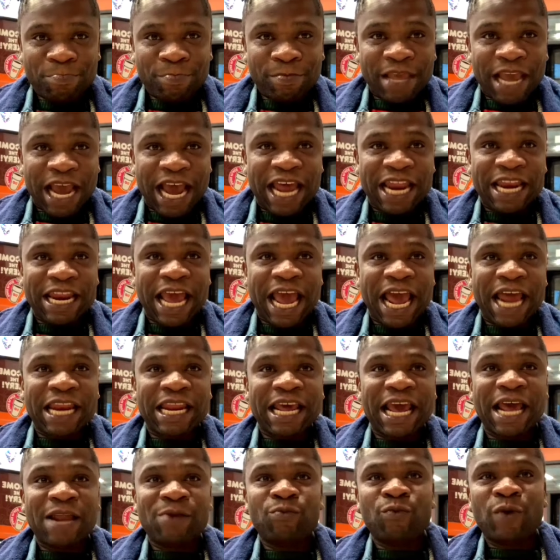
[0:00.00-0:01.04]
And
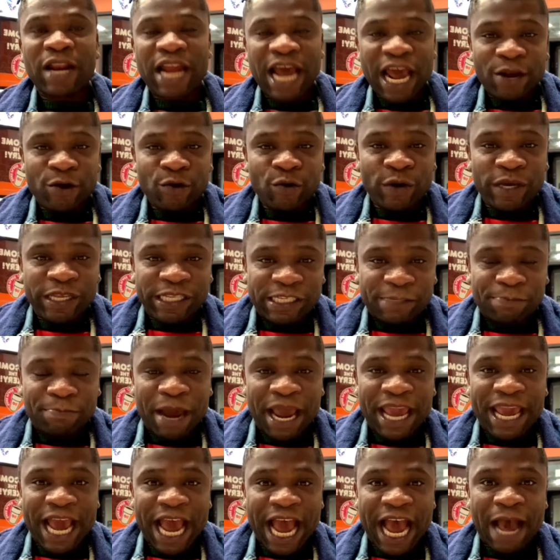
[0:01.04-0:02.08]
when I know it's
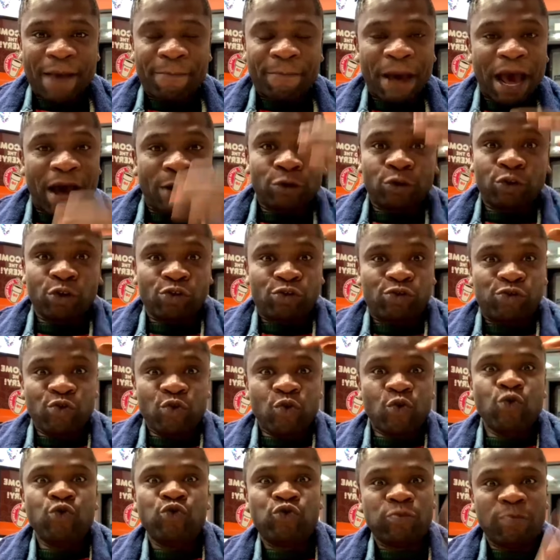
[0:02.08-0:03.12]
my app, I'll just
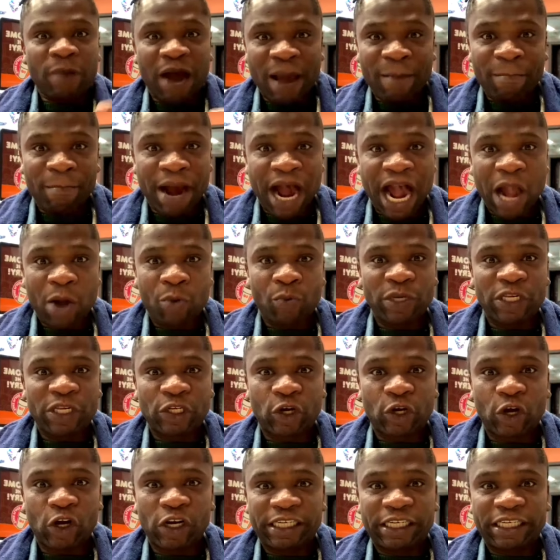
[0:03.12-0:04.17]
lose my mind
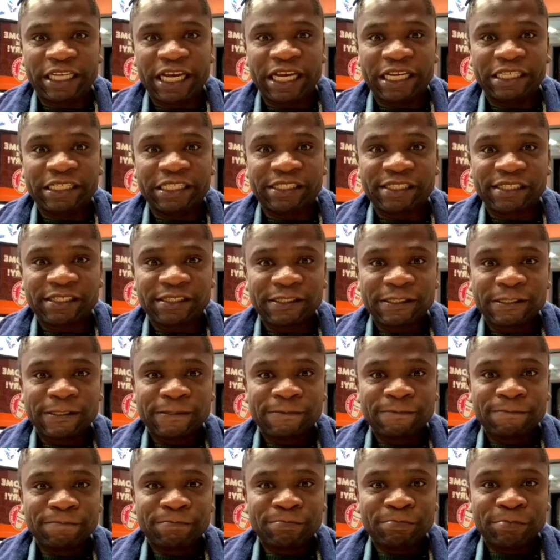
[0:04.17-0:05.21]
with content.
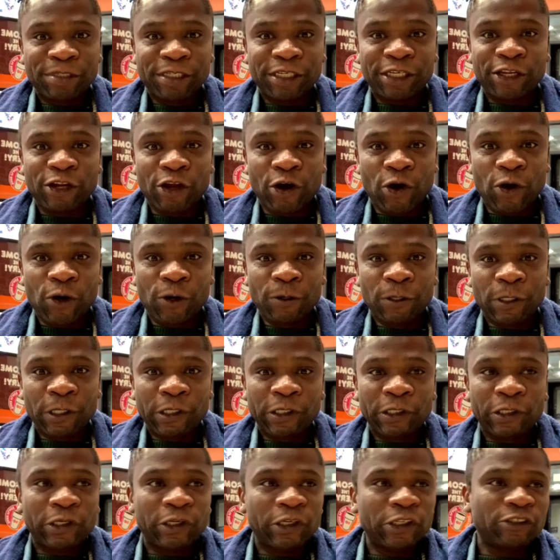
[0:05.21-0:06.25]
You know?
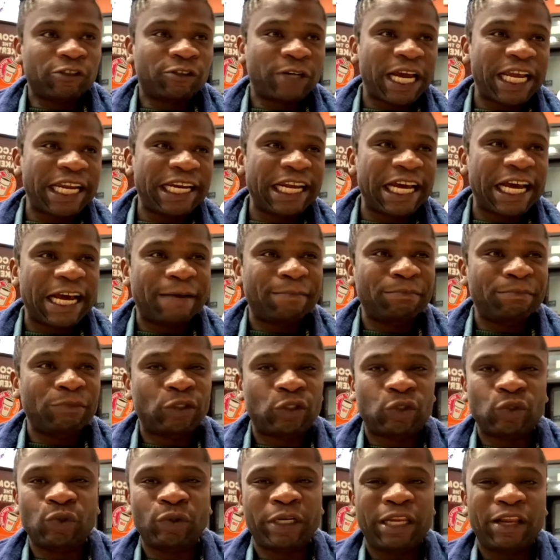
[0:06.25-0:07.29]
Because right now, I'm
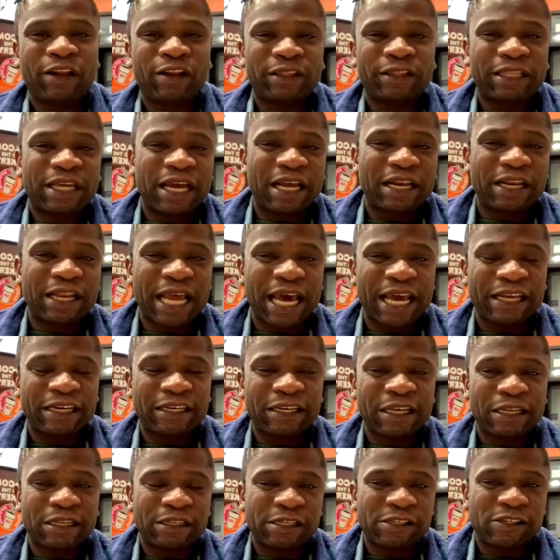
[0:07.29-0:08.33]
too reluctant. Like,
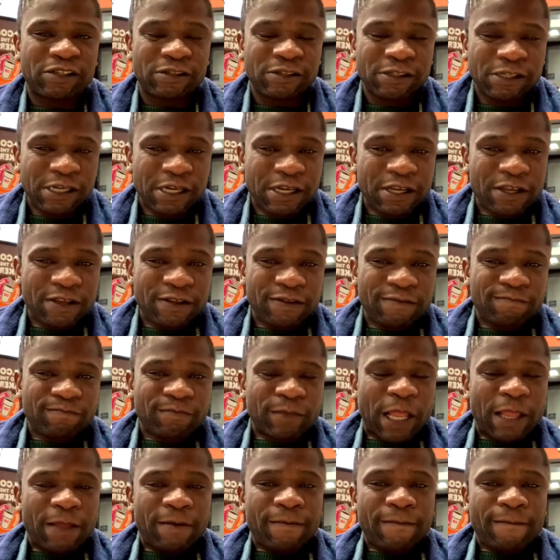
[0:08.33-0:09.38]
this,
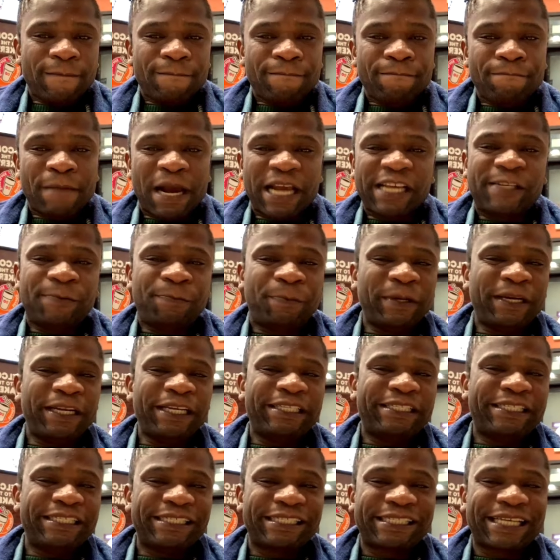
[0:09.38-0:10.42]
my
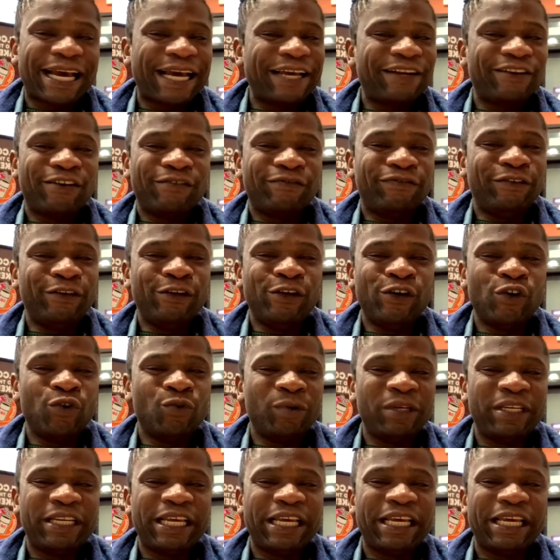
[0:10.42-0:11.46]
spirit is kind of low
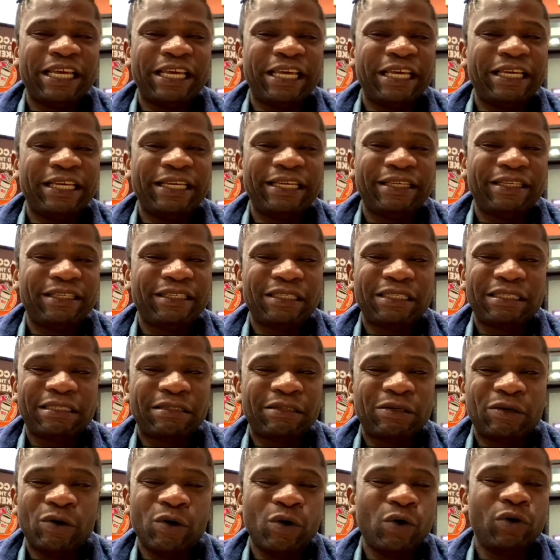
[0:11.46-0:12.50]
with the
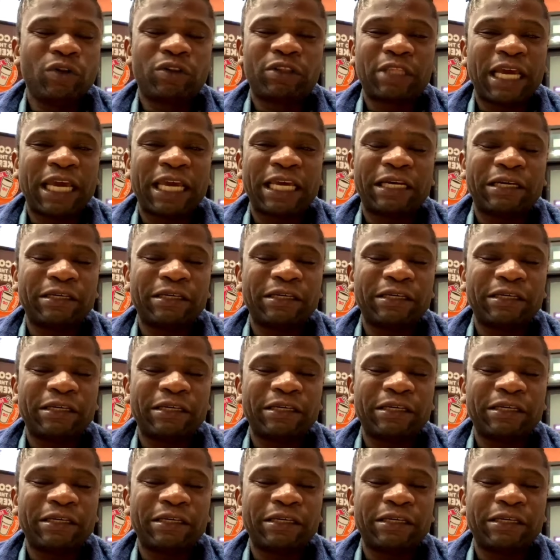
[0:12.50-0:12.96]
whole thing.